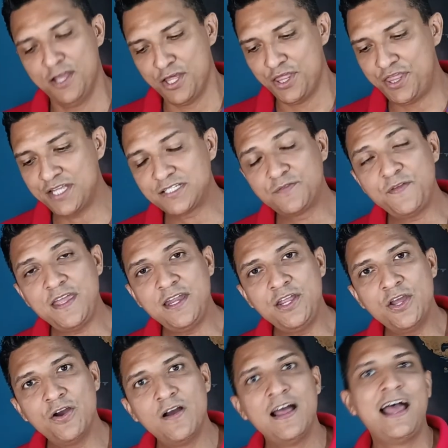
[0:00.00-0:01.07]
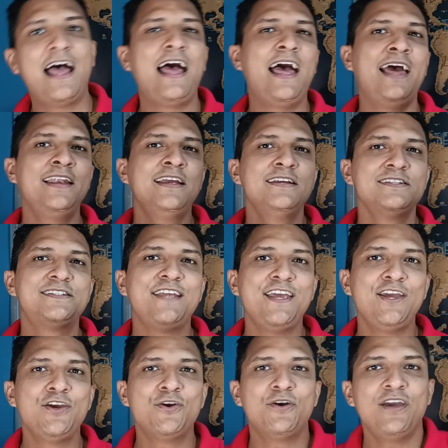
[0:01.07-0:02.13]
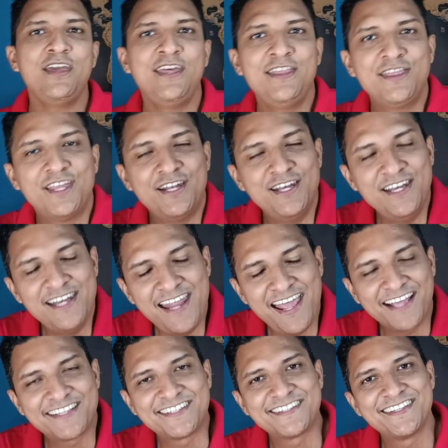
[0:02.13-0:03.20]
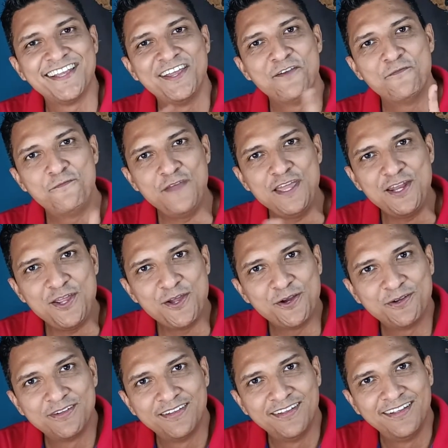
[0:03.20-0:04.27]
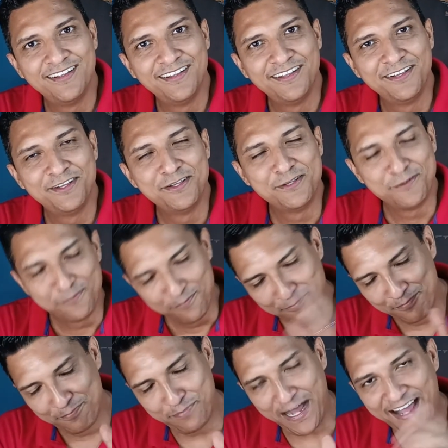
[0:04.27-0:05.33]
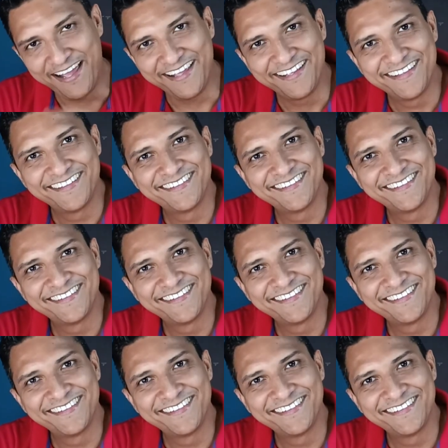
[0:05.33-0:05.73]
this video, and see you in the next video. Bye.